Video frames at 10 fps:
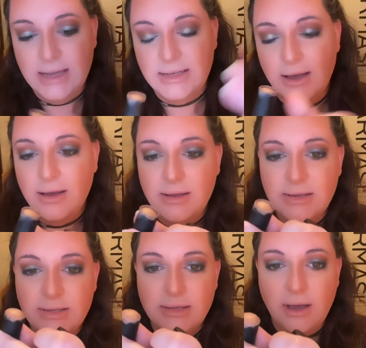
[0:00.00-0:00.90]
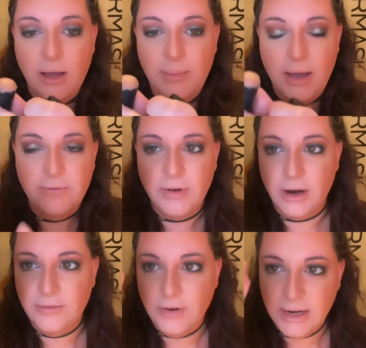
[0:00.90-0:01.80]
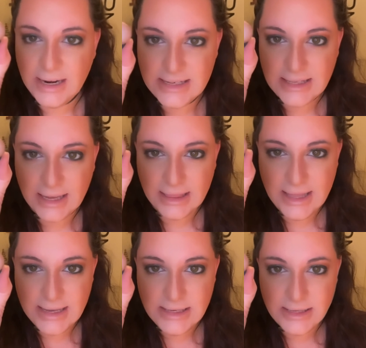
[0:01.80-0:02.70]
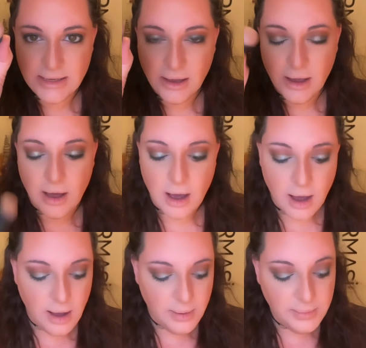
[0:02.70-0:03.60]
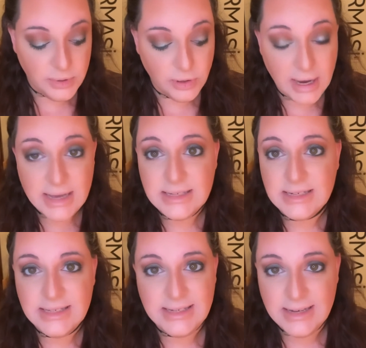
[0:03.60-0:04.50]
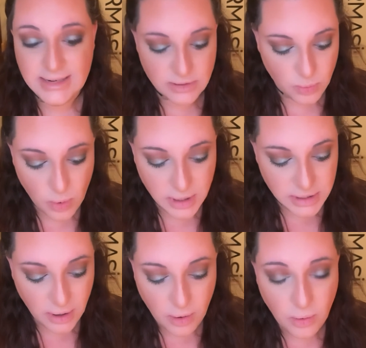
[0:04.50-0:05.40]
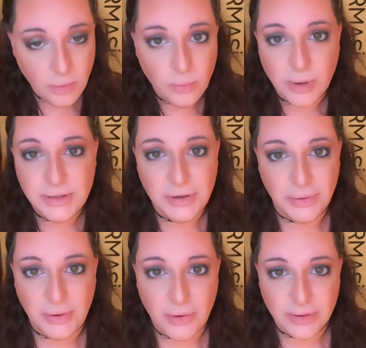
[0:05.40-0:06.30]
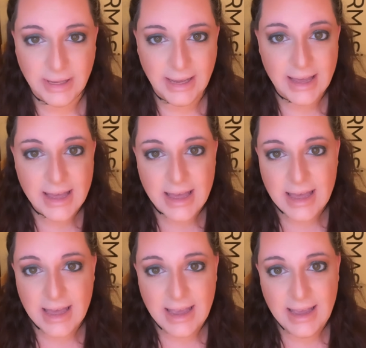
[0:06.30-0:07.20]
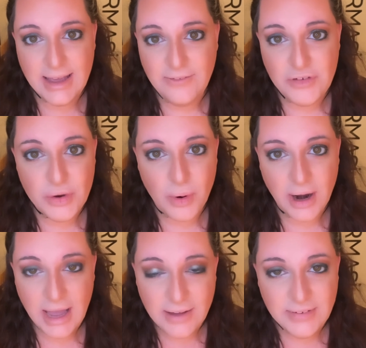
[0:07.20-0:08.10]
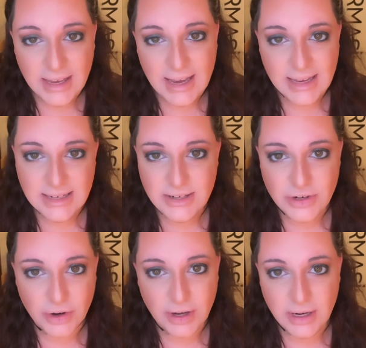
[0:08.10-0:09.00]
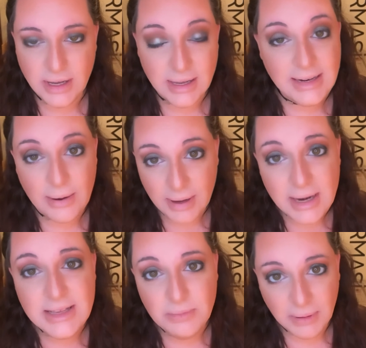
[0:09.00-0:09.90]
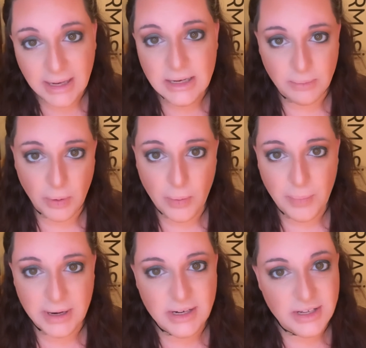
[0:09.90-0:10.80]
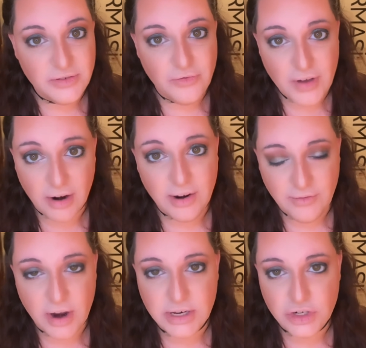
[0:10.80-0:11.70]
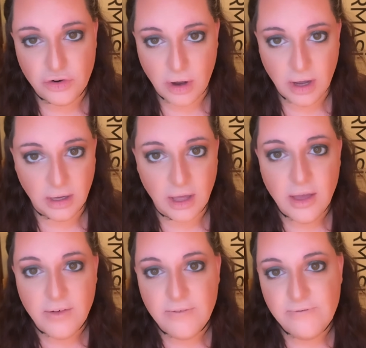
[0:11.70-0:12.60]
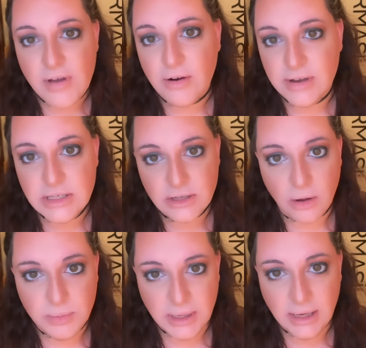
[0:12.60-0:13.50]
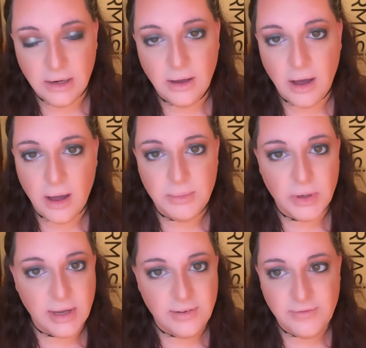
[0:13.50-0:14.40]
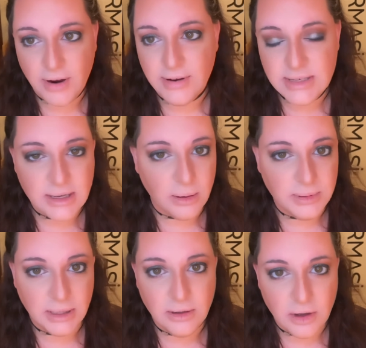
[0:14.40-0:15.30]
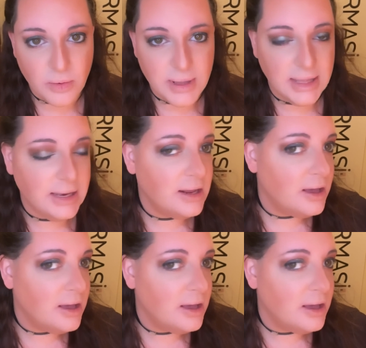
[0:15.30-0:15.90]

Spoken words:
does come out very, very nice like this. You guys can see it is one tone only. If you are heavy-handed, you're gonna, now it is blendable, but it is very, very strong, very sculpted. You get a very sculpted look with it.